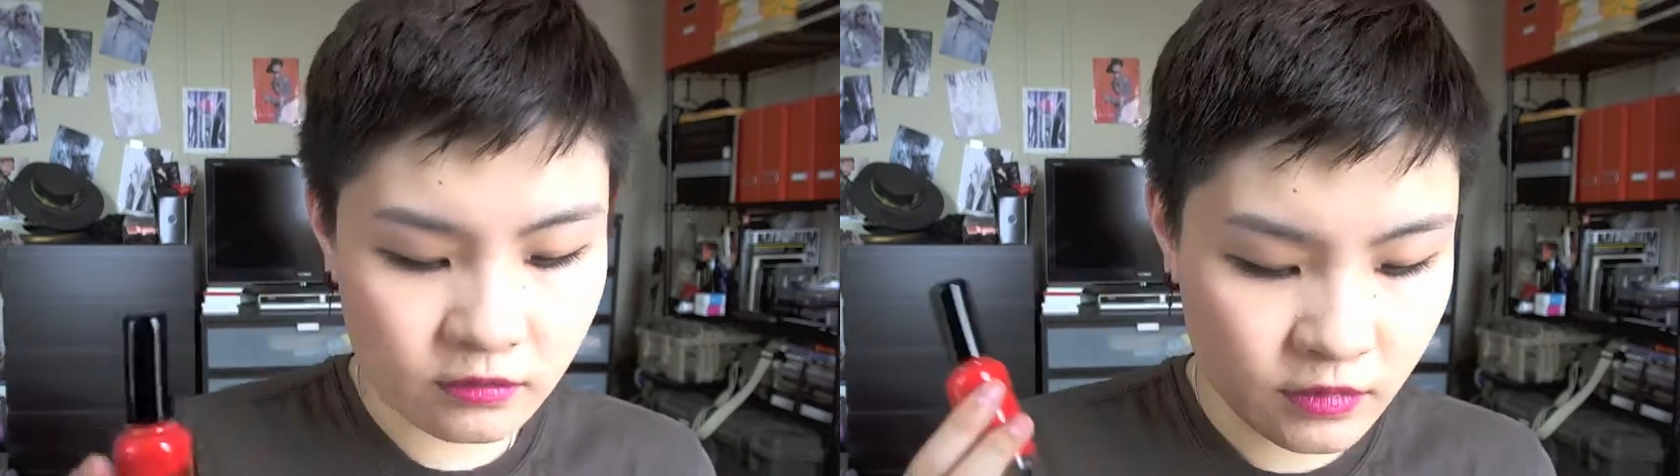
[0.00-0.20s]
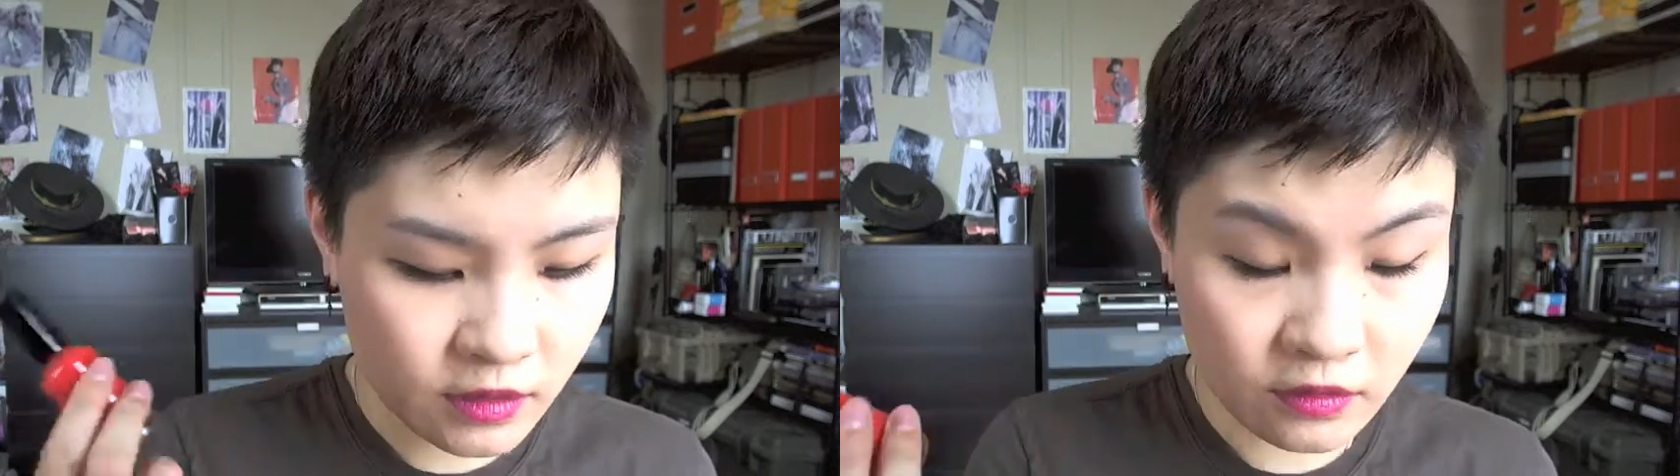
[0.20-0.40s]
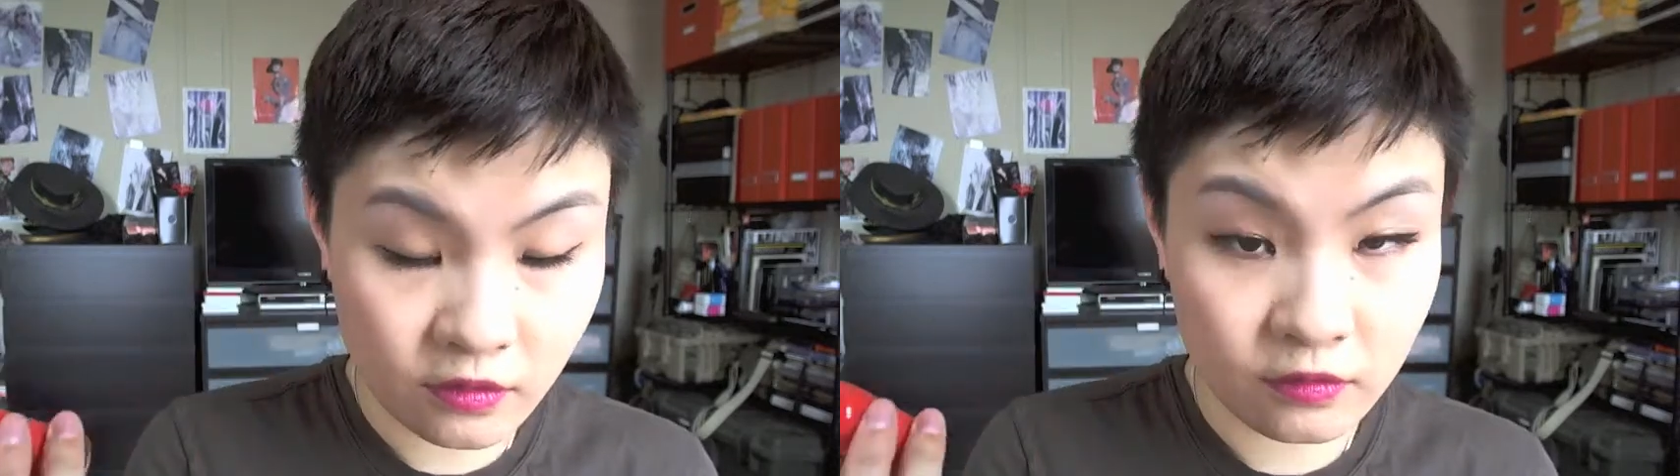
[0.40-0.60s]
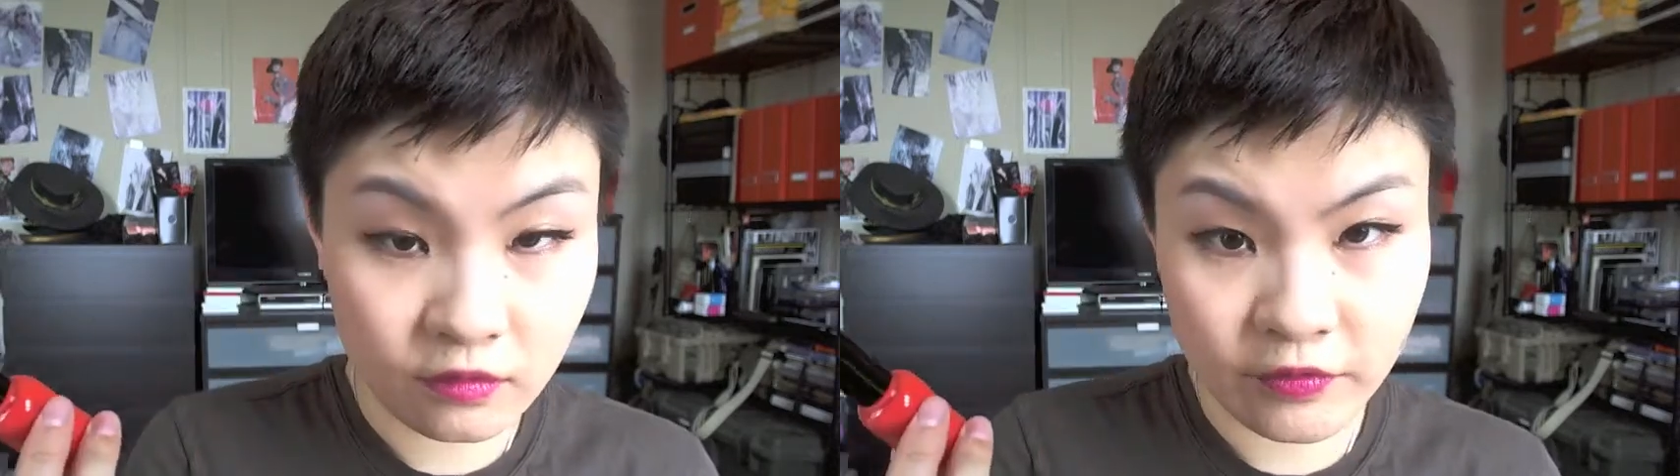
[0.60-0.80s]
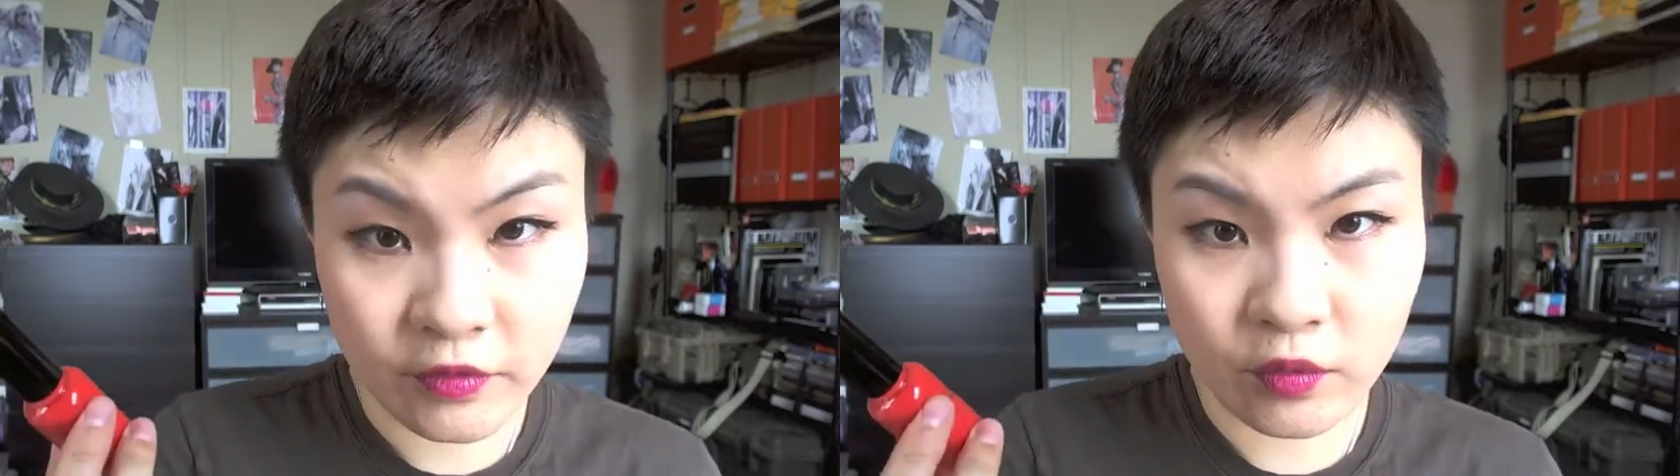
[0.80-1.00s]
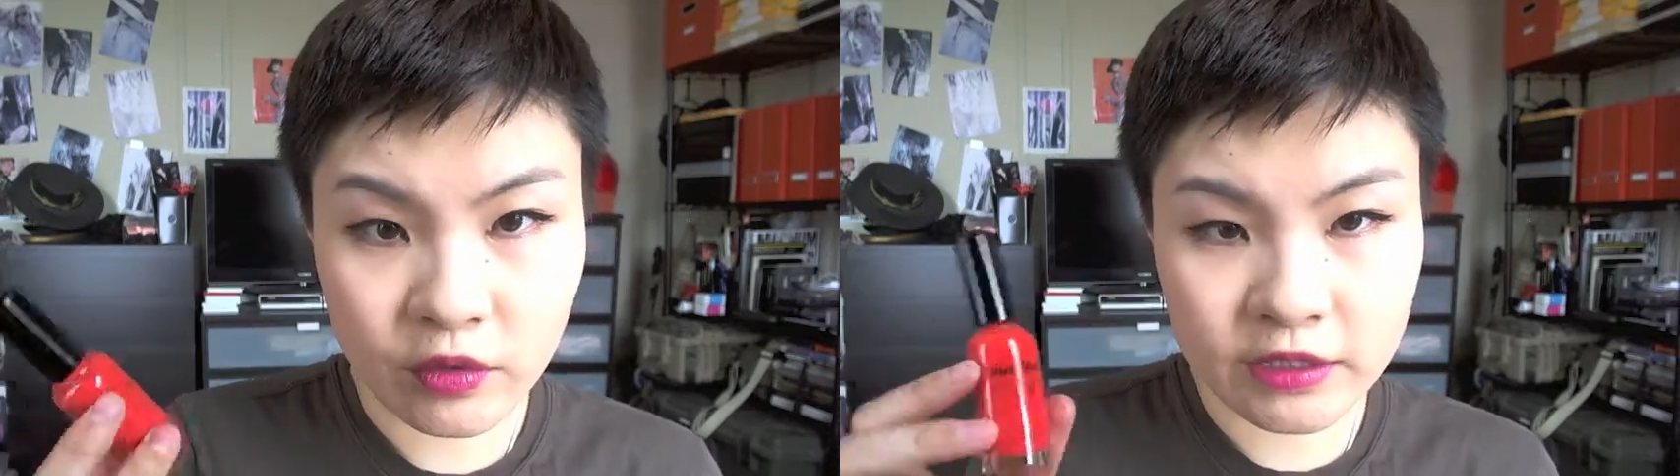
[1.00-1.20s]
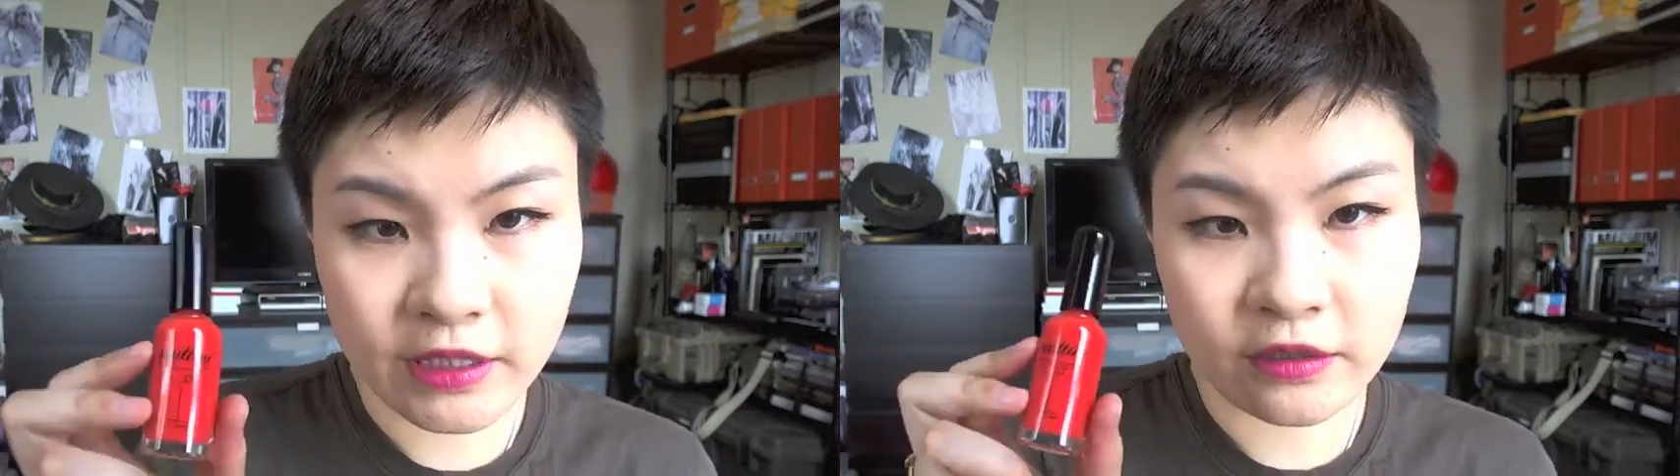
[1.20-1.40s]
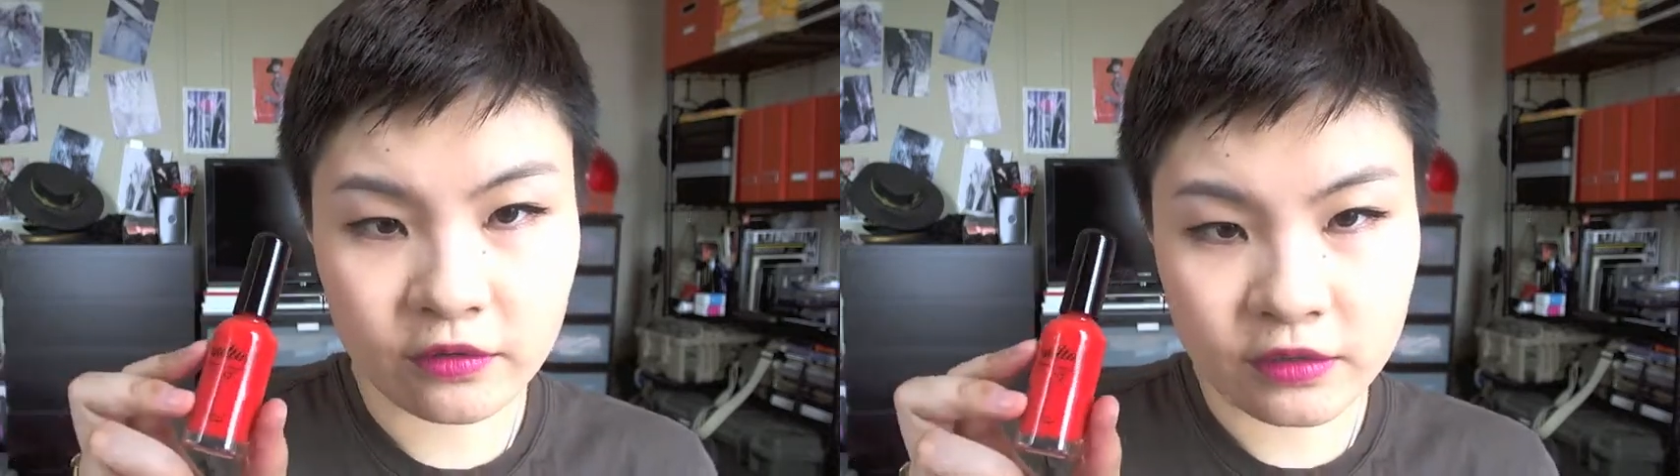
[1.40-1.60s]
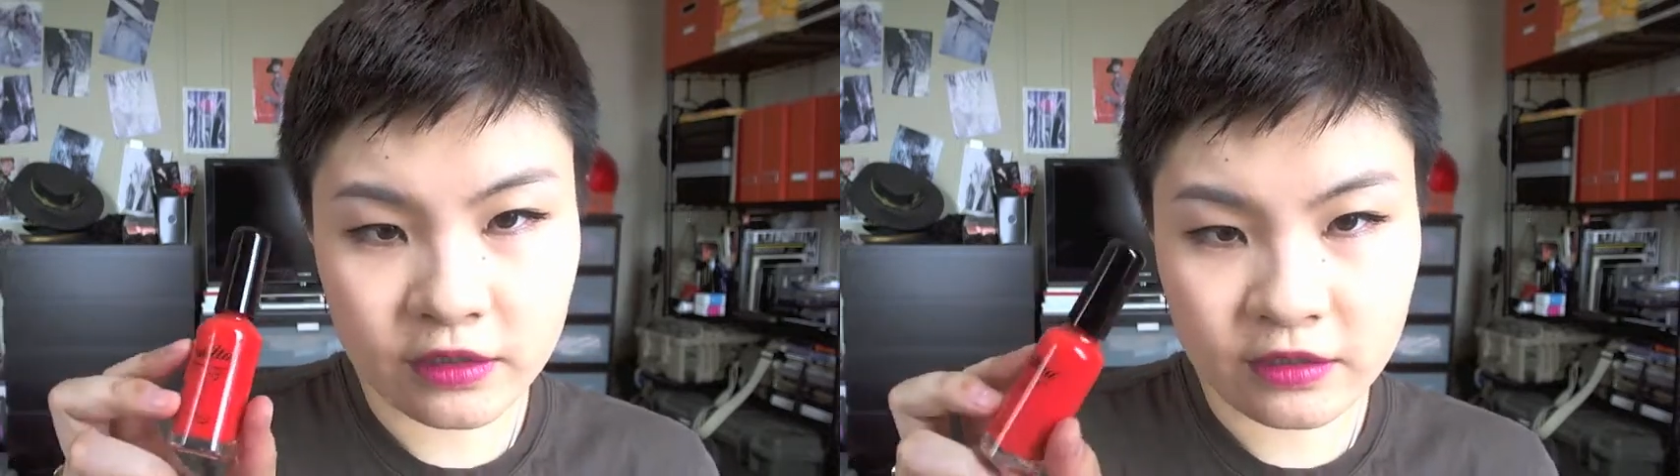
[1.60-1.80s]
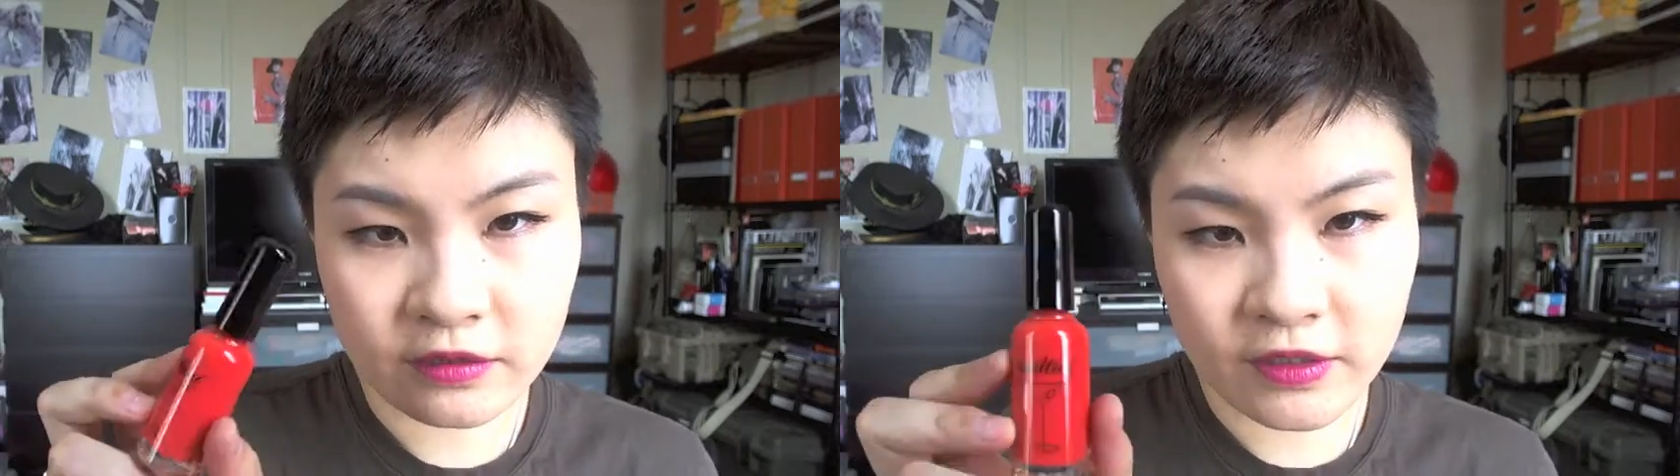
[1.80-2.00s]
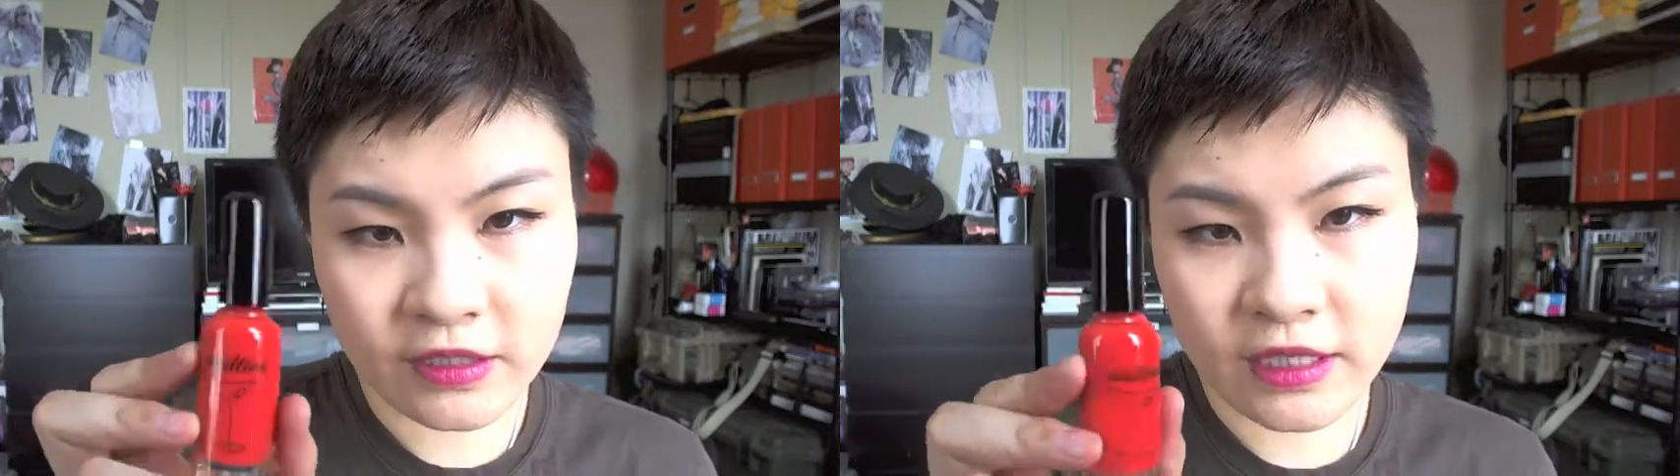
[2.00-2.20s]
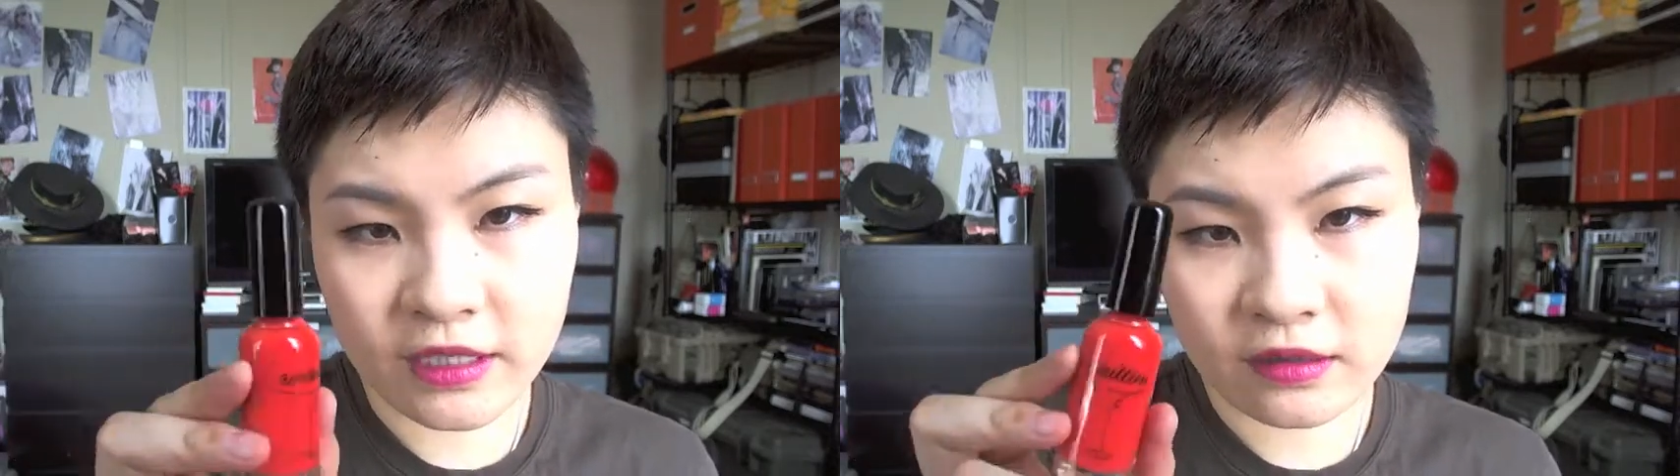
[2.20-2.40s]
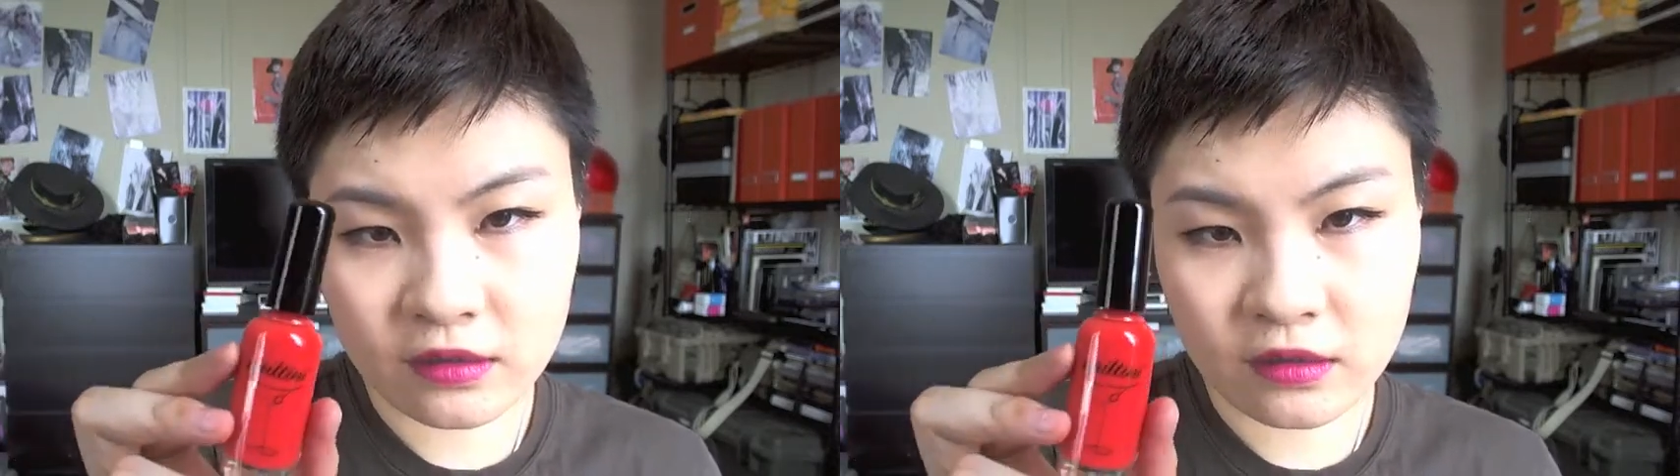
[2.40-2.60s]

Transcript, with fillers: you know, if you wear sandals and stuff like that.